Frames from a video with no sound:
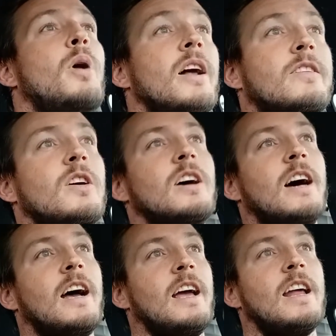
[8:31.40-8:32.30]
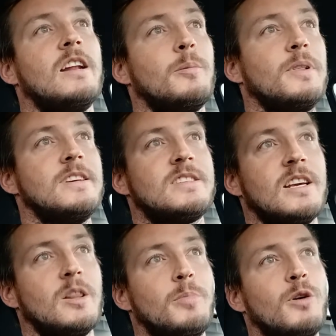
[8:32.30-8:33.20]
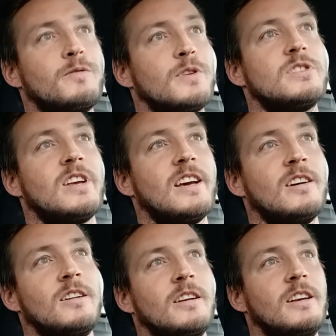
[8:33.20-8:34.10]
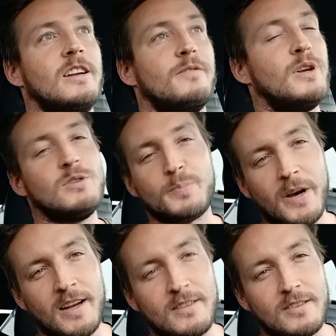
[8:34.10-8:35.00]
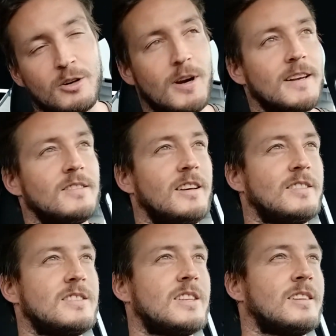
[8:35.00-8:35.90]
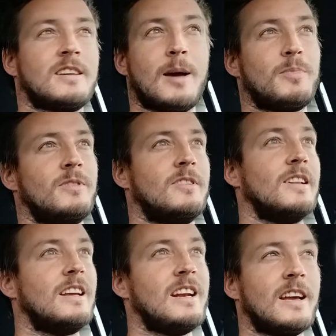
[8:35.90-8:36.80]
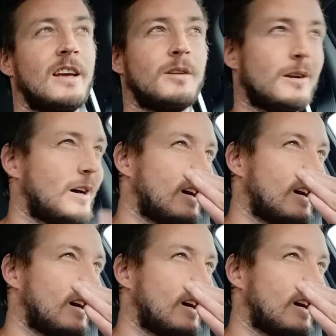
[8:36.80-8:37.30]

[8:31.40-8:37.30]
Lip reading: But I ended up listing the boat for sale in a few spots. Craigslist kept deleting it.